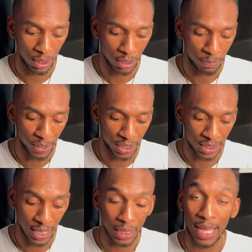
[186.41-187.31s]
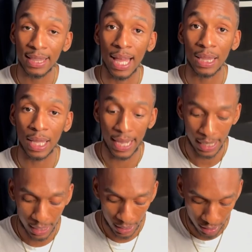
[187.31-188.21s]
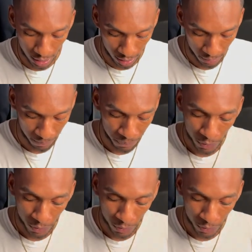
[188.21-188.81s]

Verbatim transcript: Spirit is saying, let that light in.